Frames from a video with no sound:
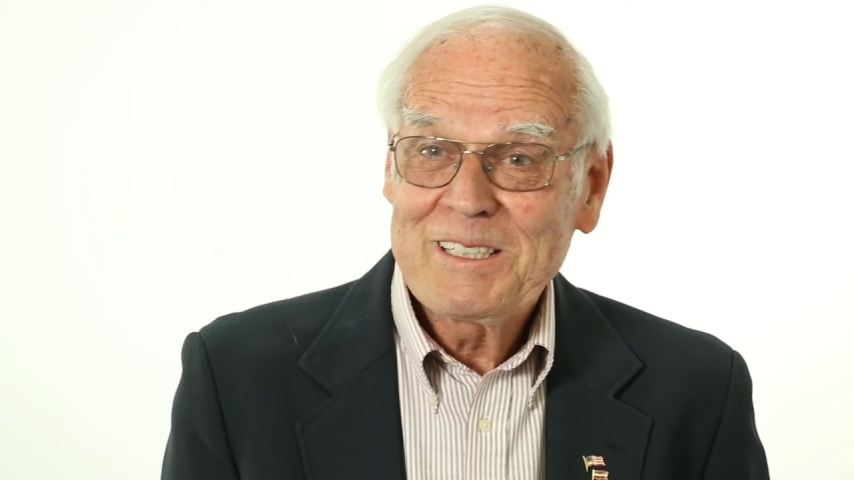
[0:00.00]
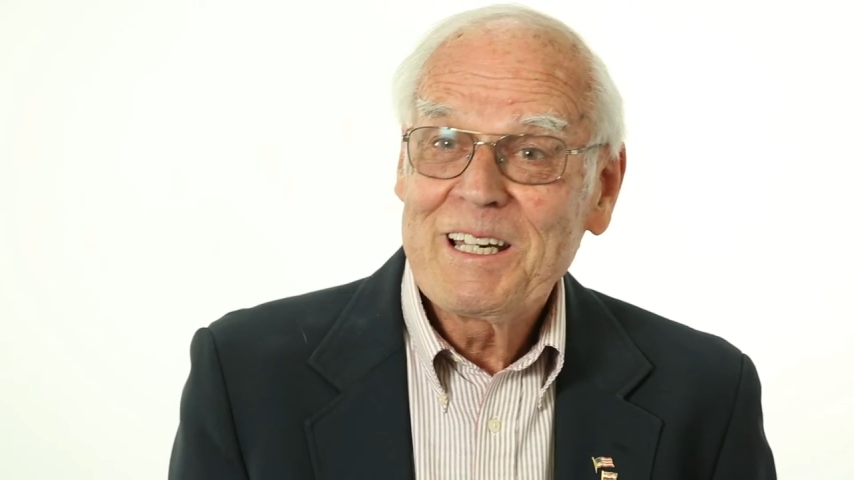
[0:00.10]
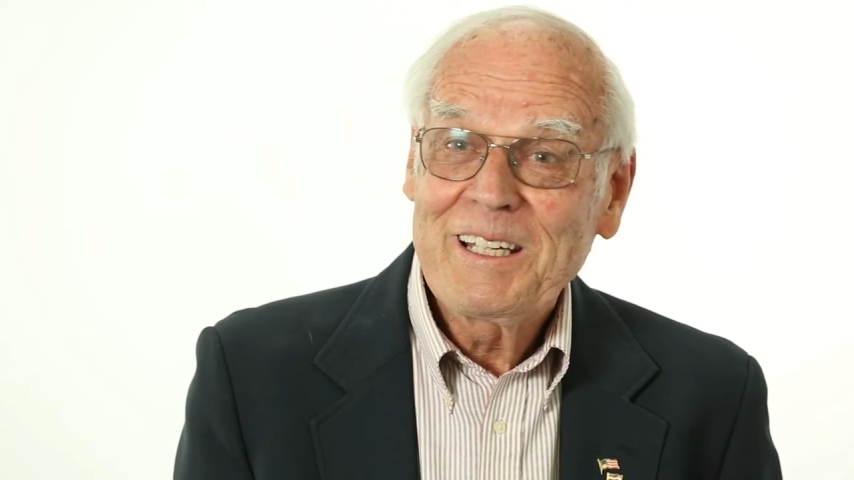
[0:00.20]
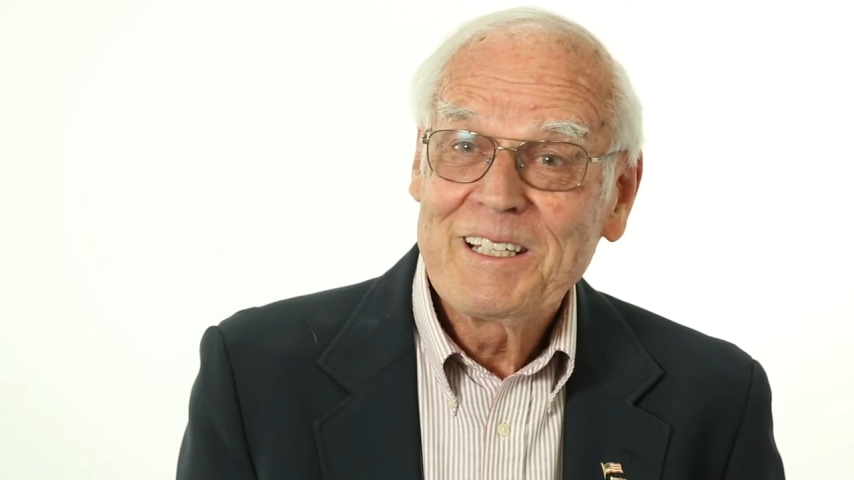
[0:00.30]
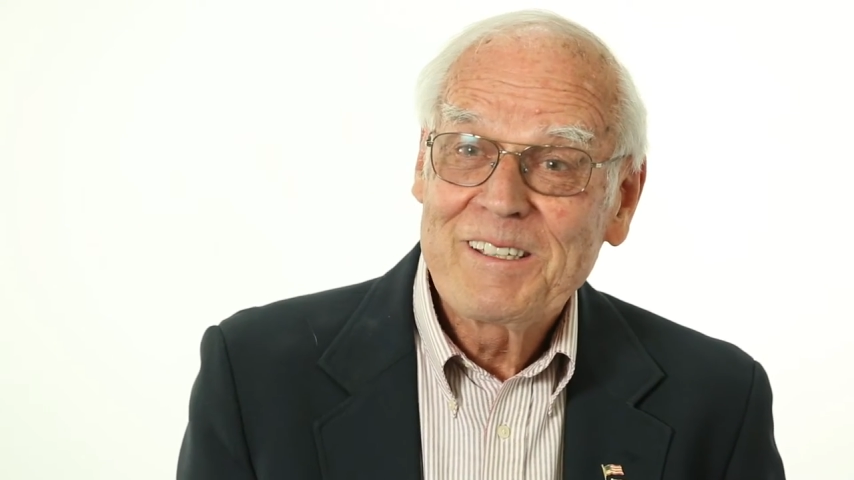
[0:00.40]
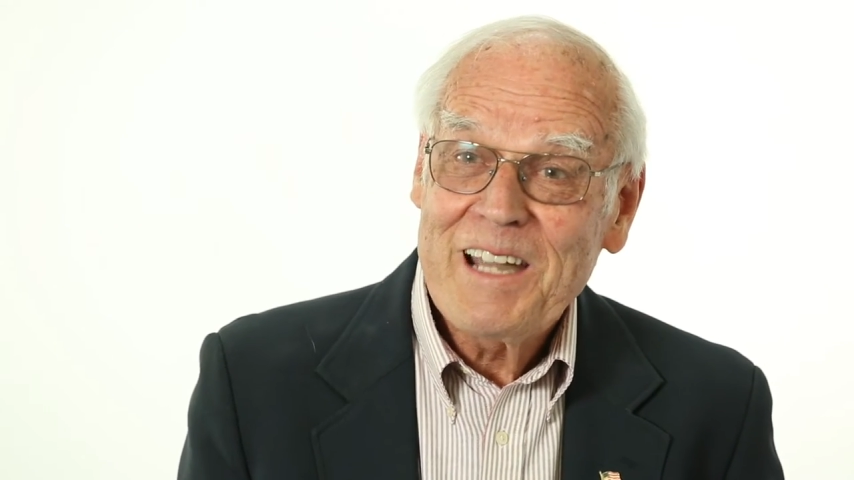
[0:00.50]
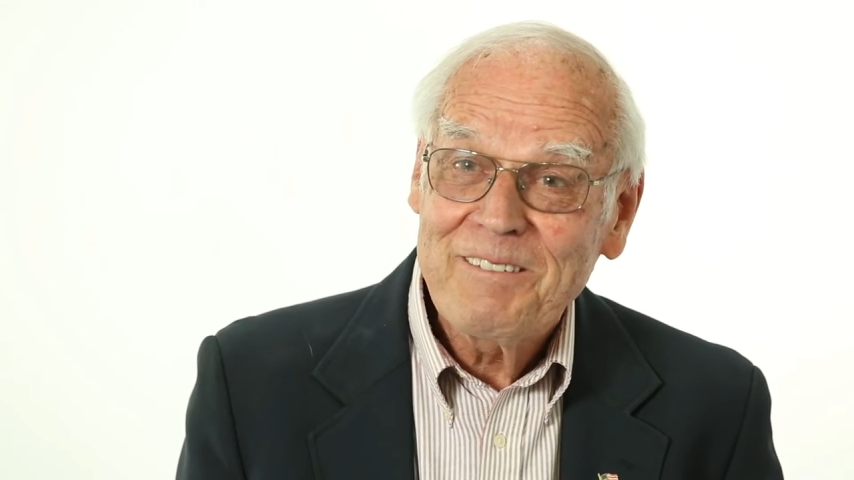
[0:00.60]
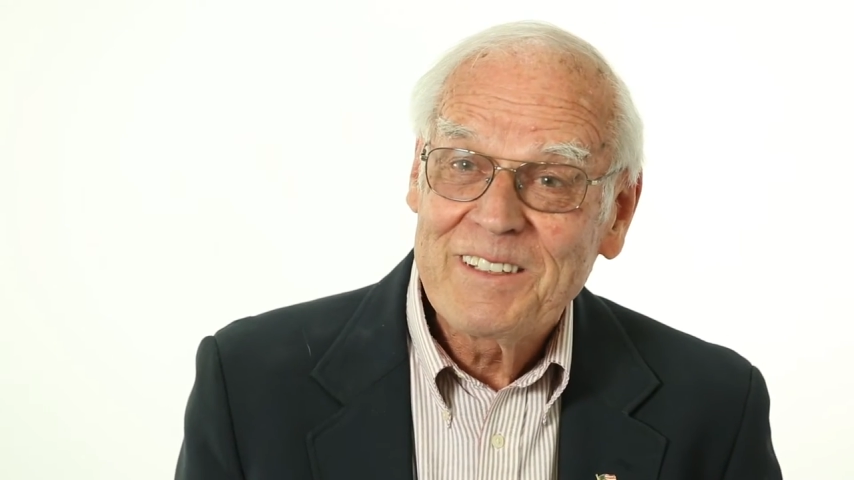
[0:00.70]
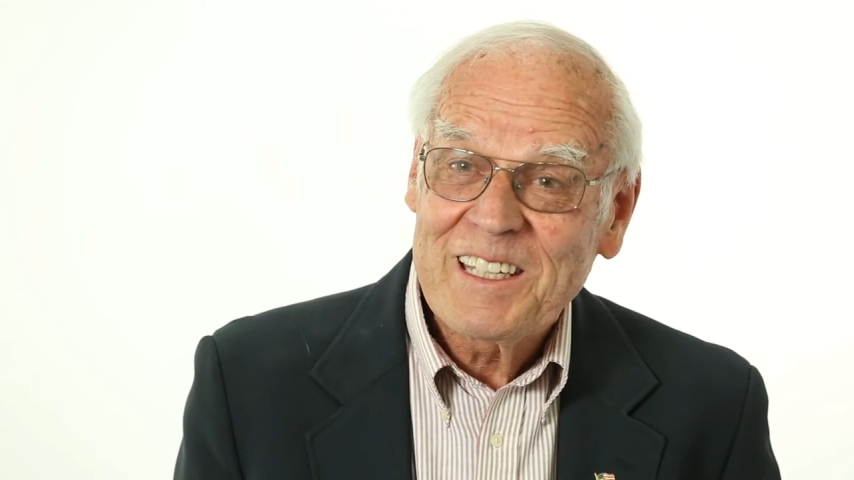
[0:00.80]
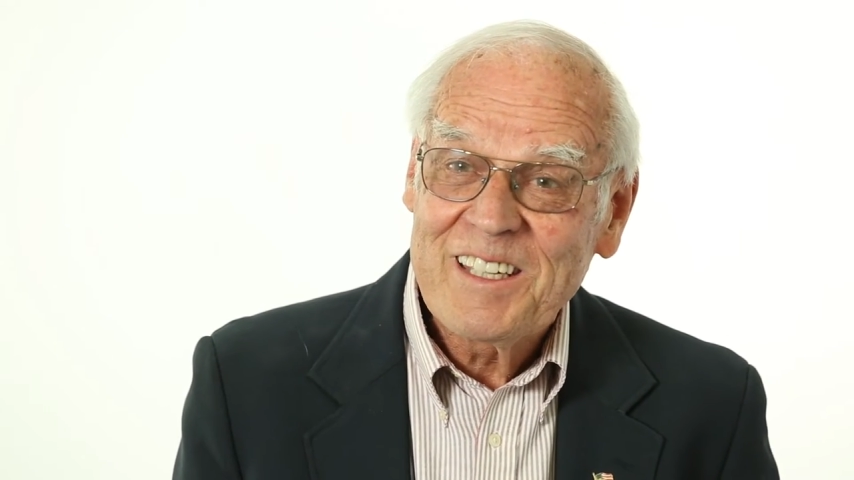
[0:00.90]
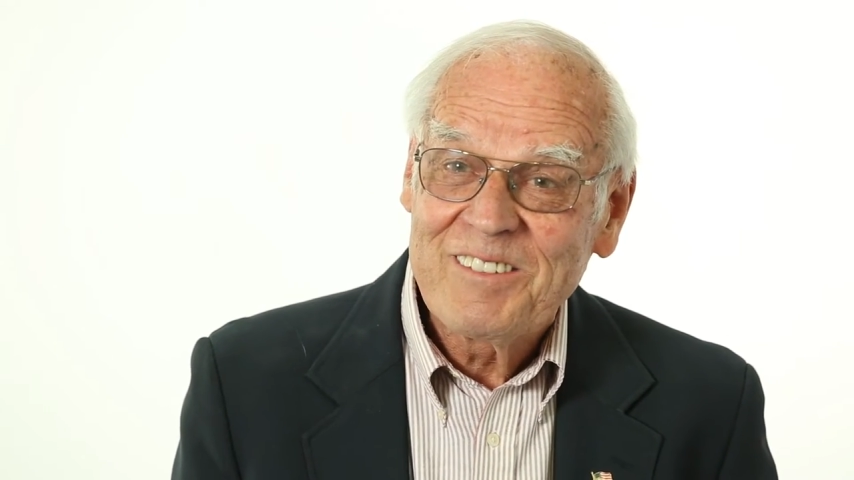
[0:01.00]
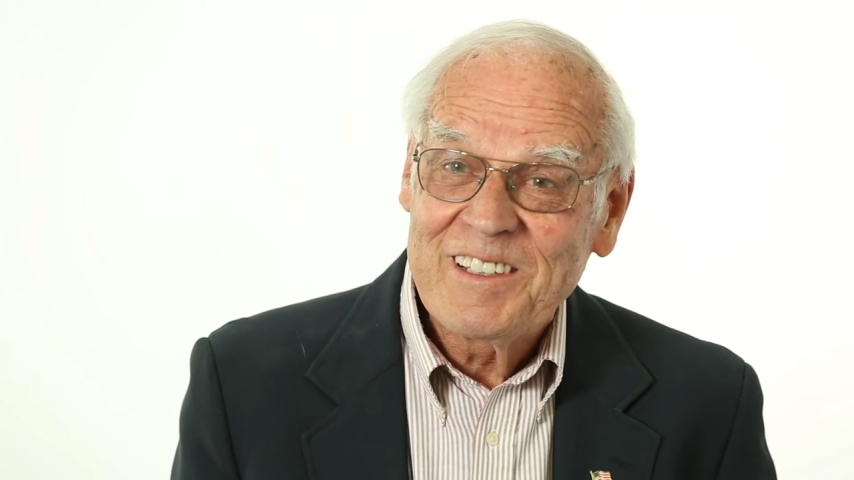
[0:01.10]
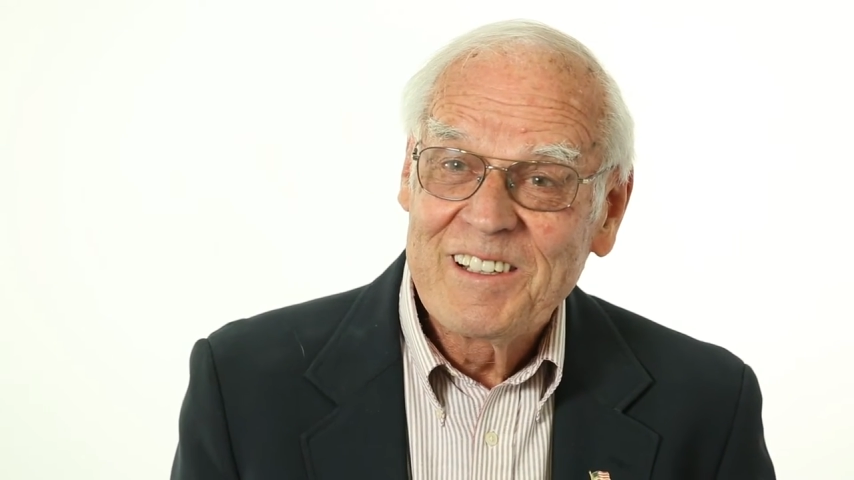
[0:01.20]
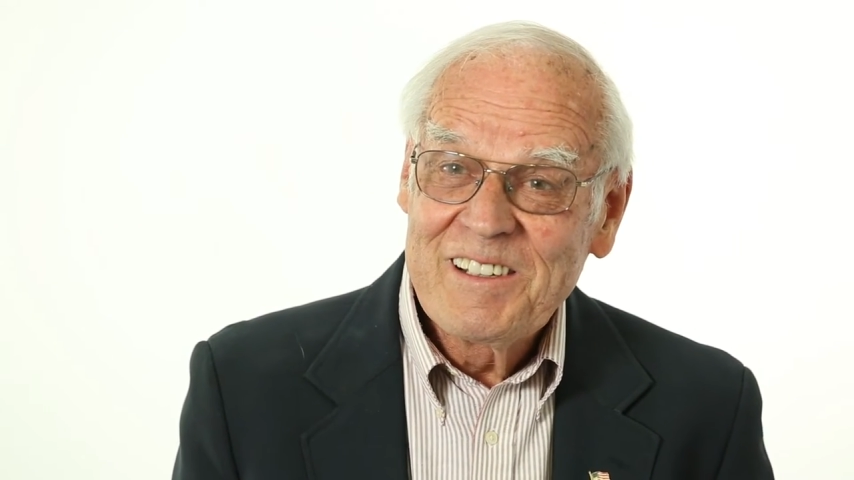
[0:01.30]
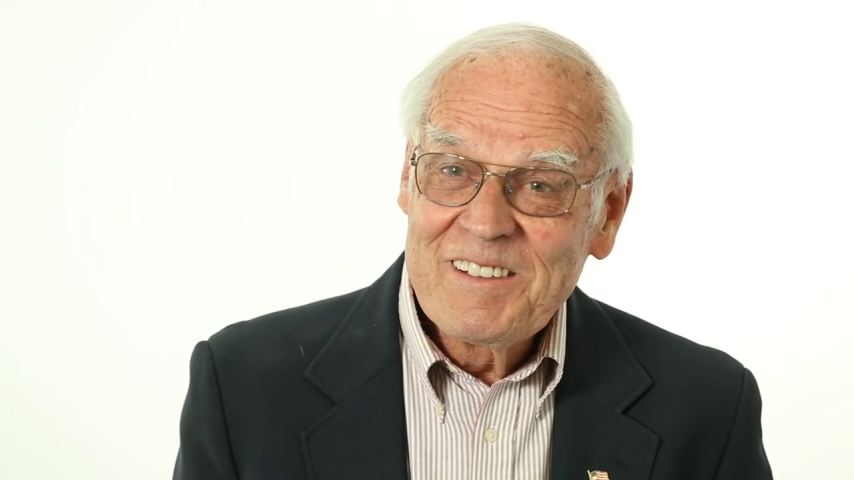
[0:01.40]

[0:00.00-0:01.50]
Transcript: stuck in traffic even.